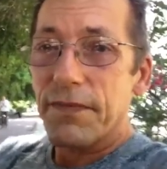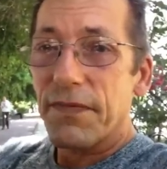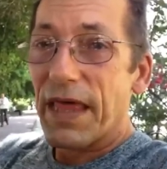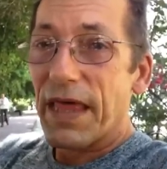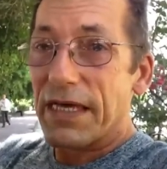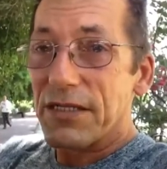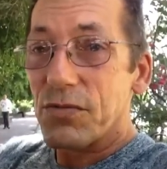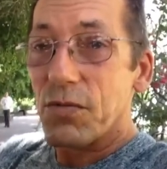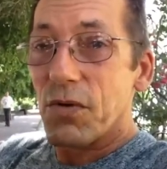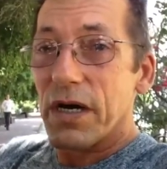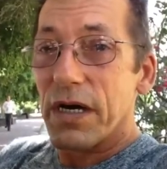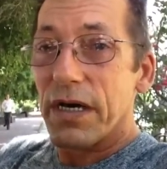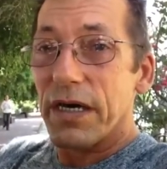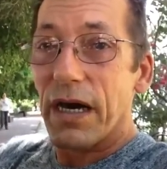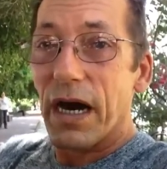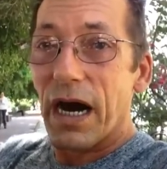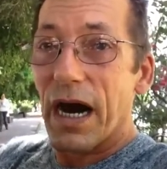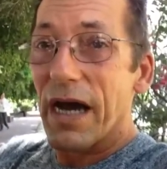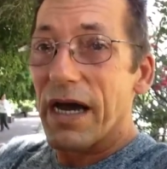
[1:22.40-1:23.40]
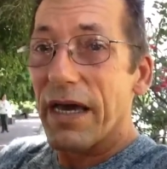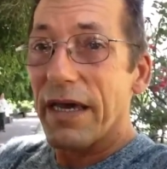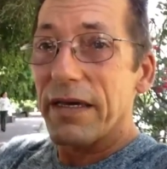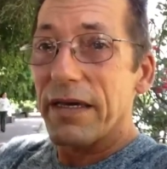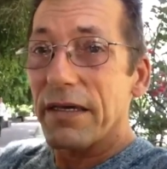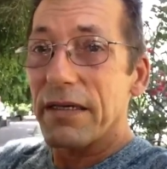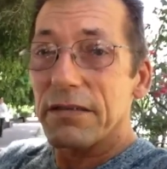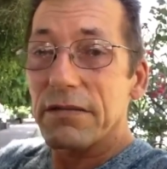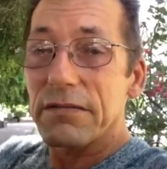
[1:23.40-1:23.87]
that's why
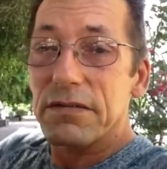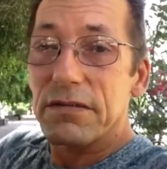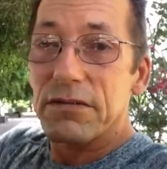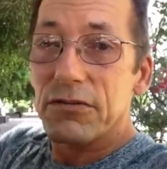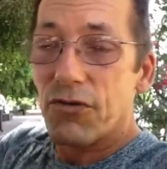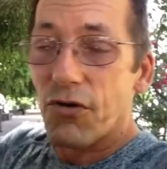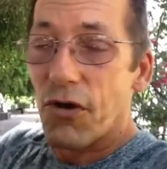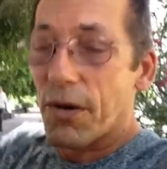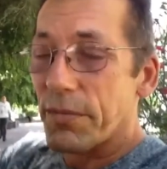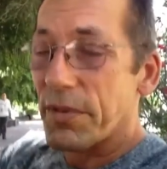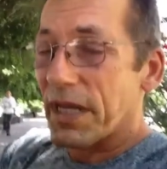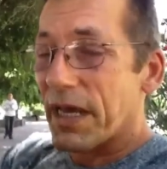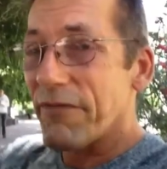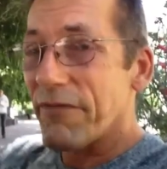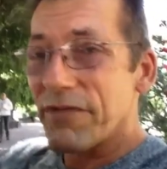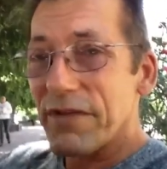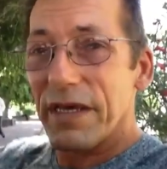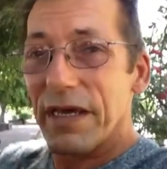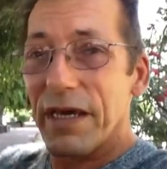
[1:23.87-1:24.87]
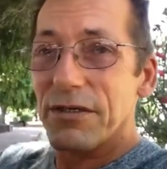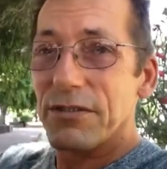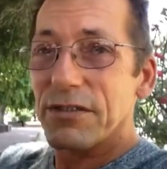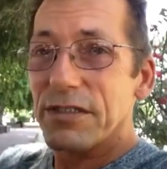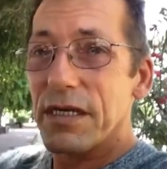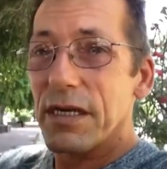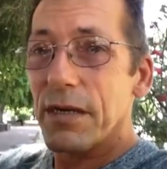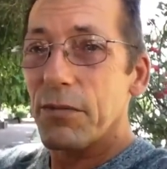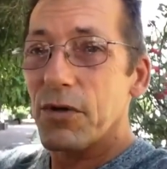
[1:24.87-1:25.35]
I dropped everything
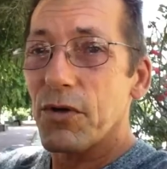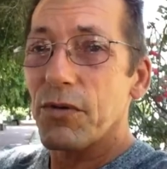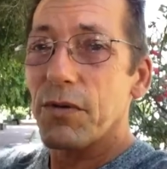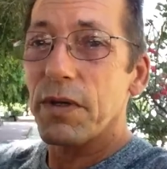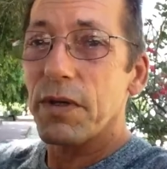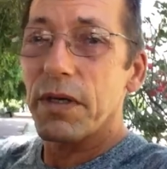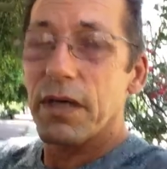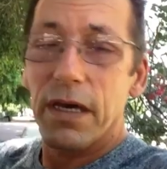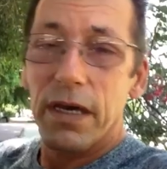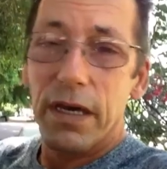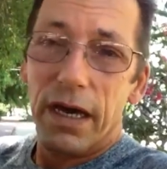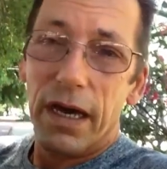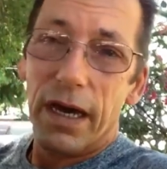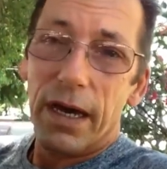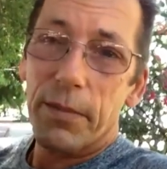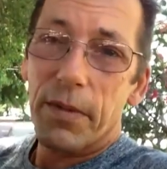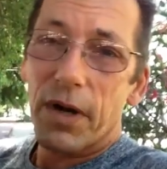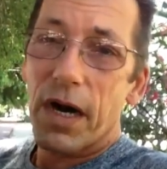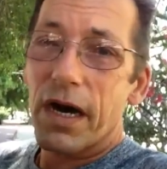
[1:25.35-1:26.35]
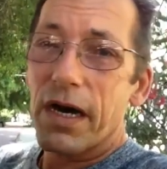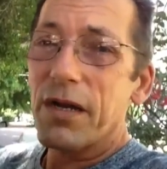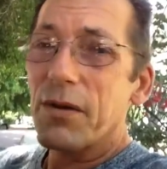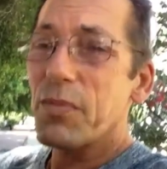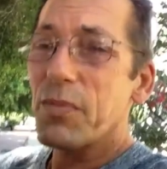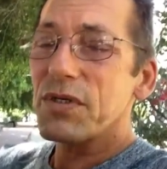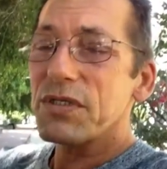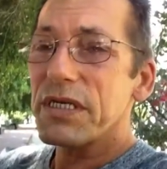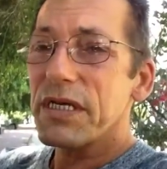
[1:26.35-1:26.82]
else that I'm doing. I'm
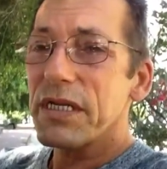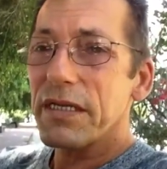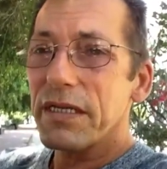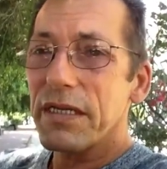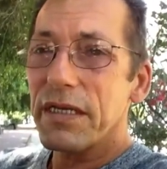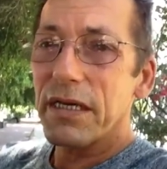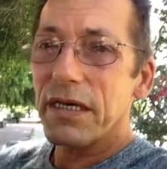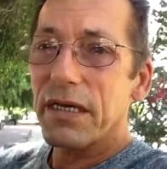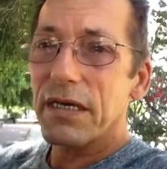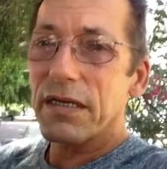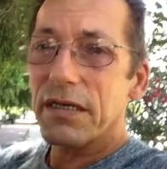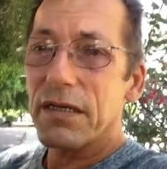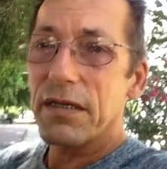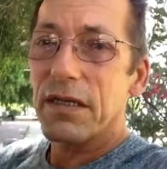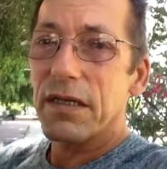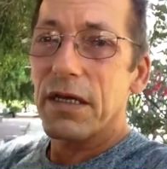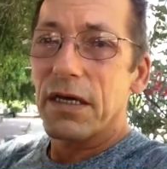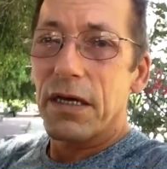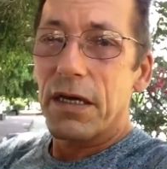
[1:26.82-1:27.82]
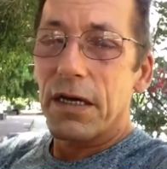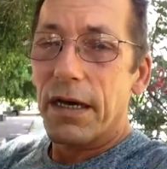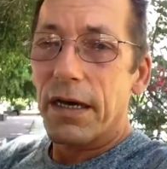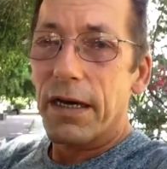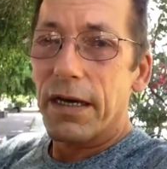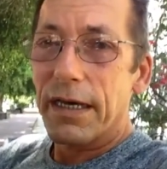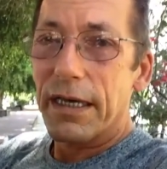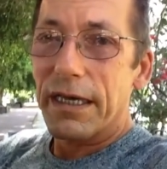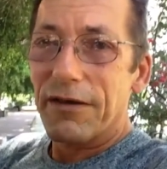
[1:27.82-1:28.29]
100%
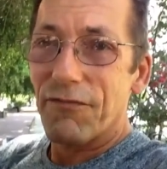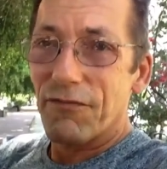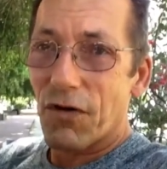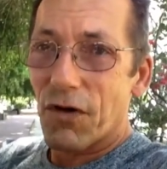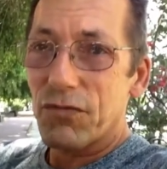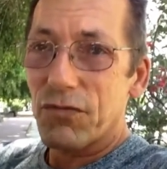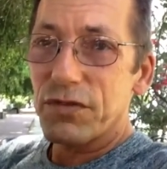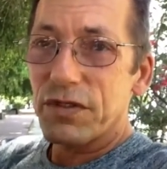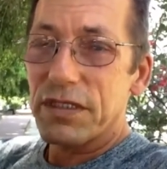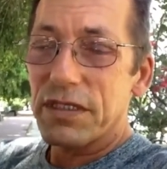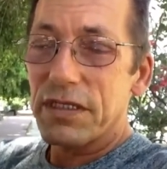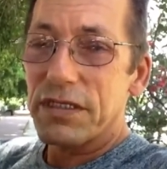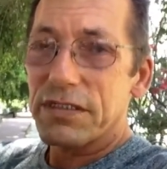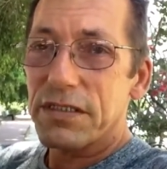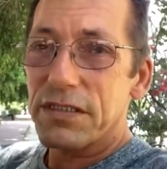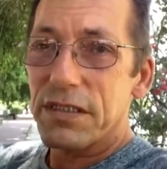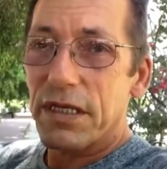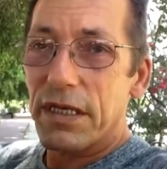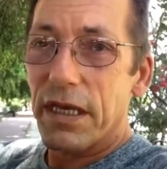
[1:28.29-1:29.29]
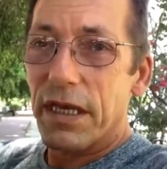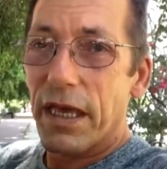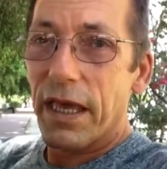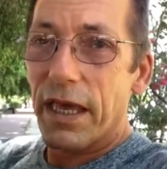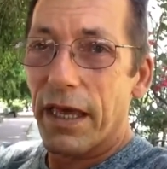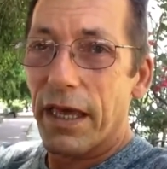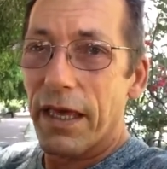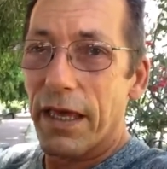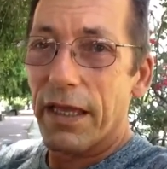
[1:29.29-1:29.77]
involved in this,
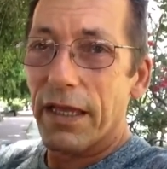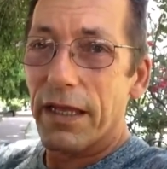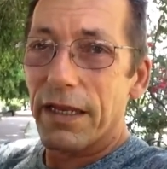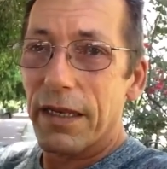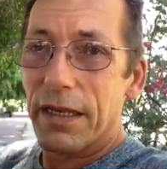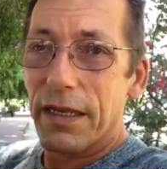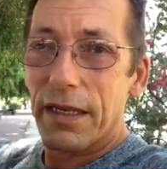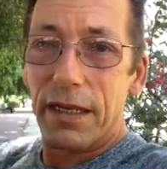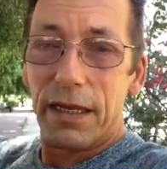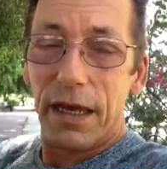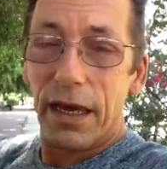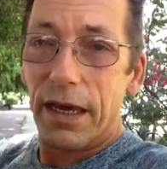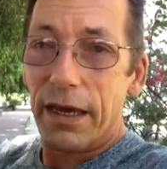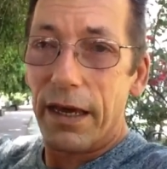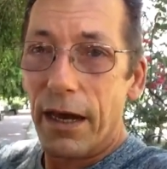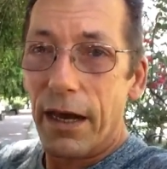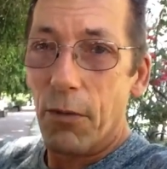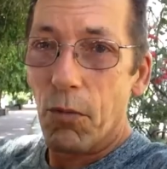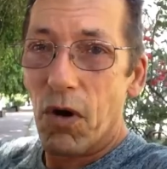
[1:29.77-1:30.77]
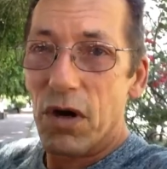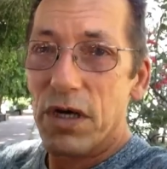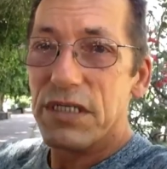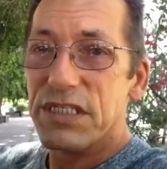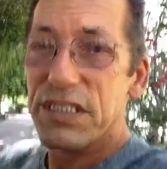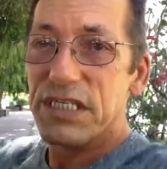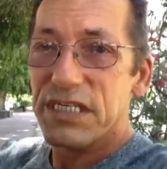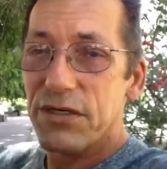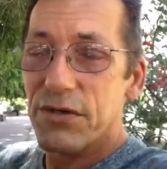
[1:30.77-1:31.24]
and I
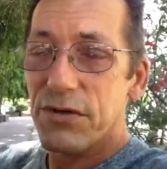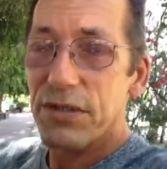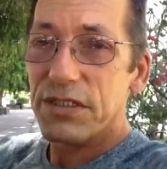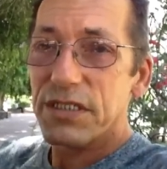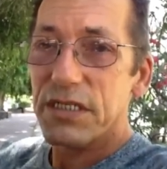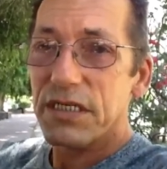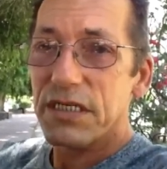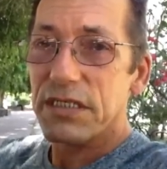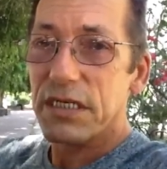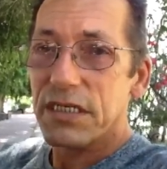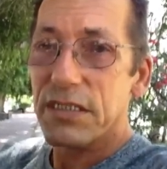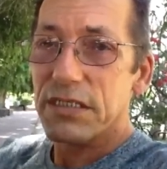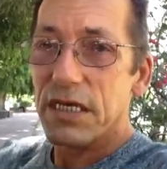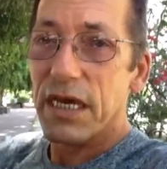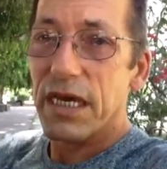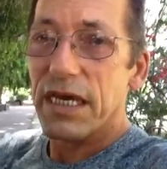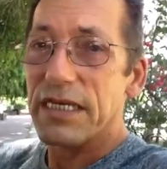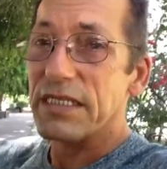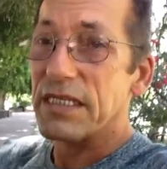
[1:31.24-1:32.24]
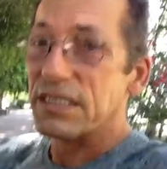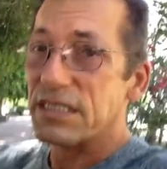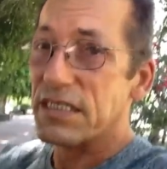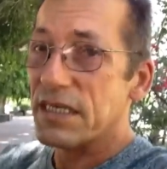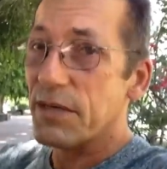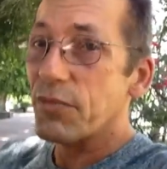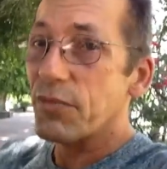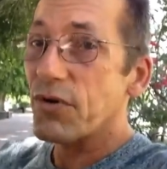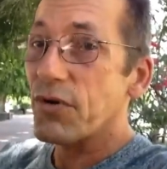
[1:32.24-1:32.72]
want to see your success. It's a
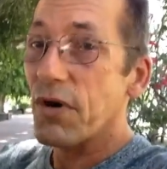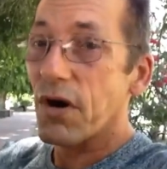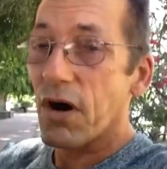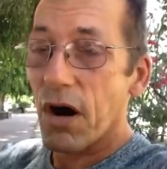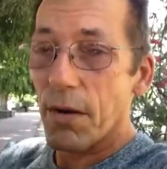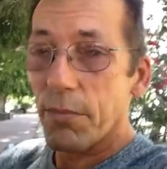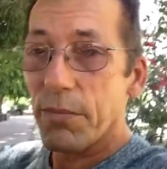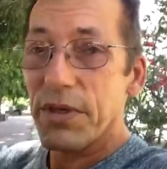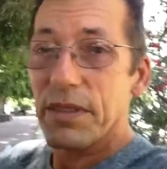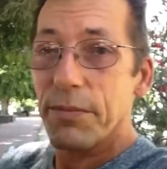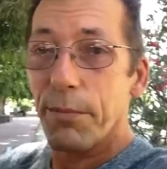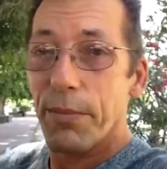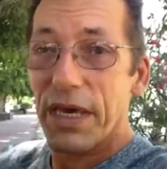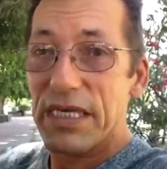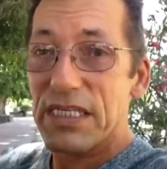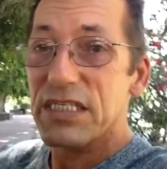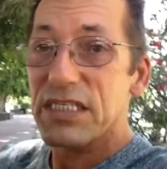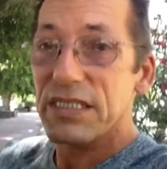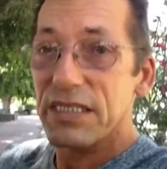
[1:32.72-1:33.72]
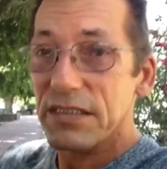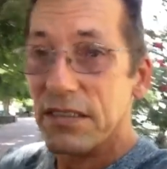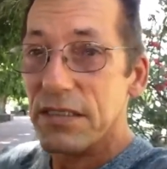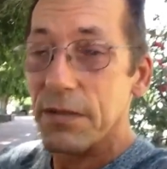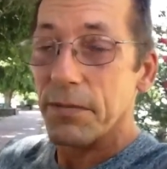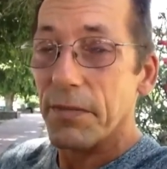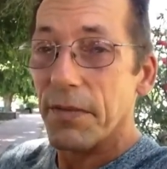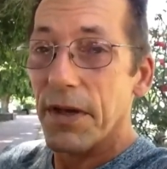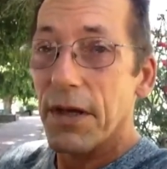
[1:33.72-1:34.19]
simple copy and paste
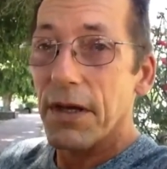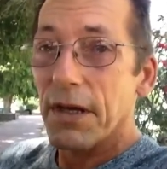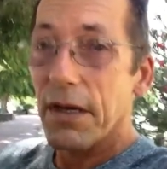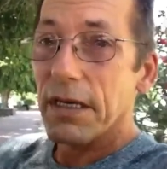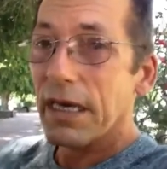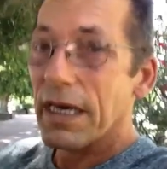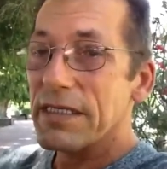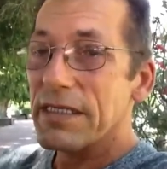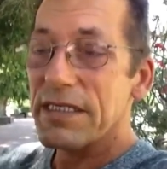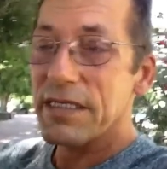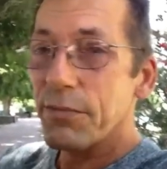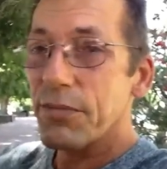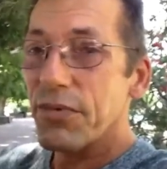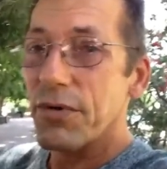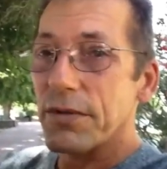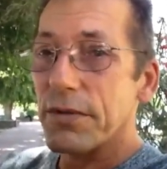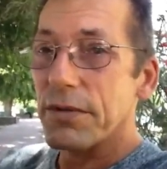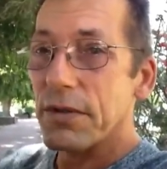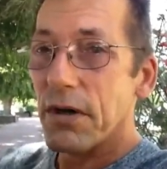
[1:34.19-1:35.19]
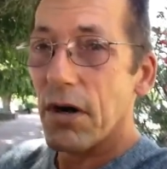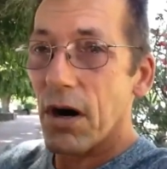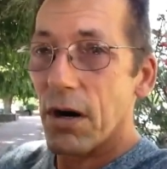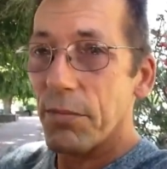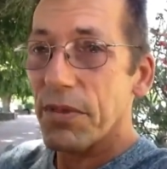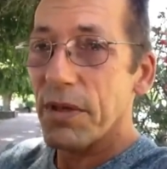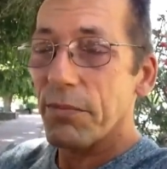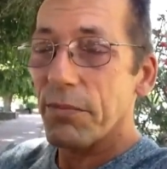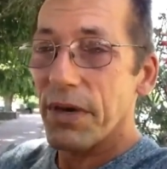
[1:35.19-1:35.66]
system. Okay, simple
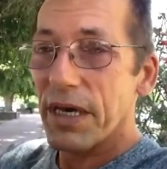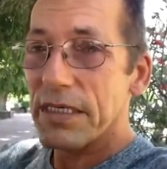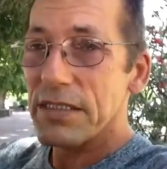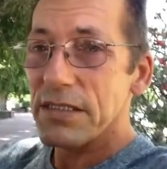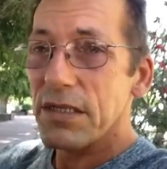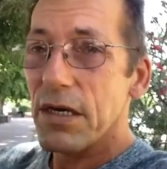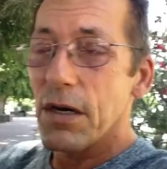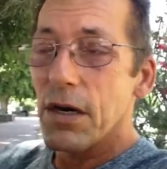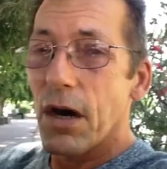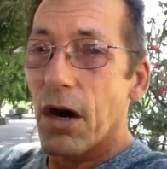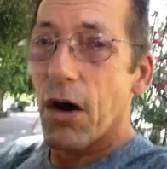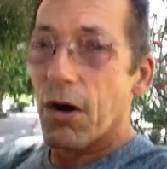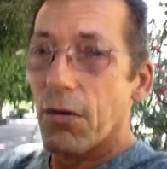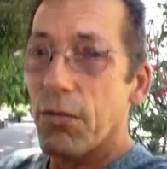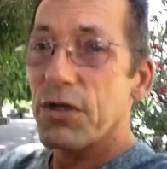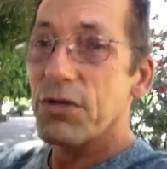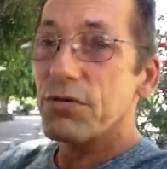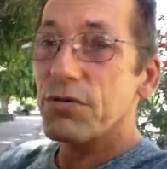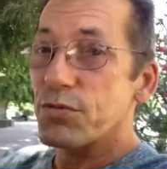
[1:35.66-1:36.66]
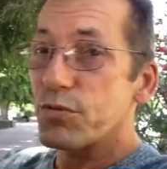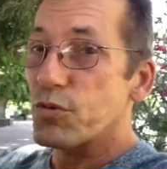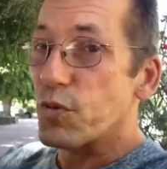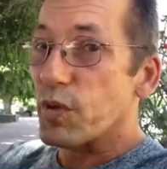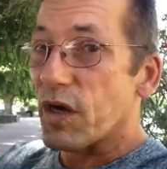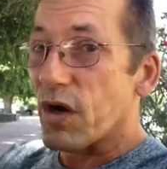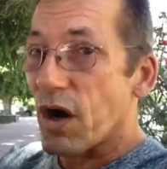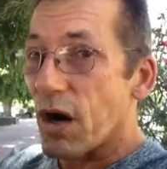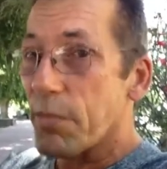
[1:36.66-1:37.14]
copy and paste. All we do is
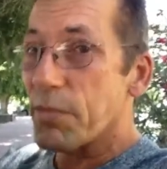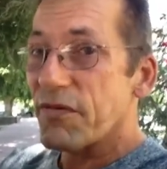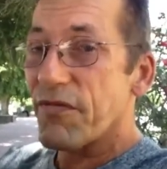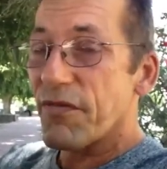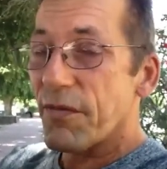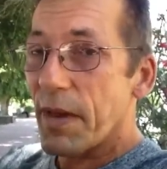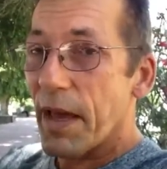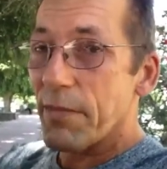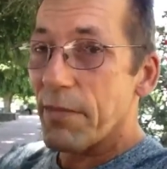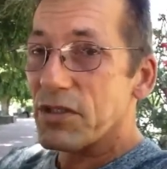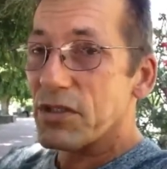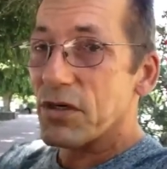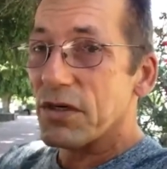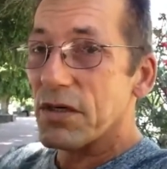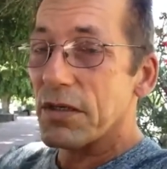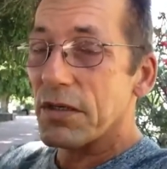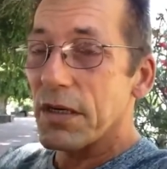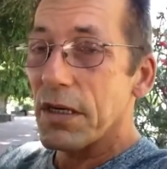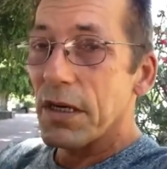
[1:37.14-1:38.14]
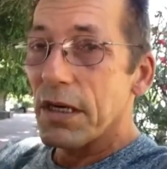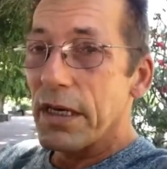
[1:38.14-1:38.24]
we copy from Amazon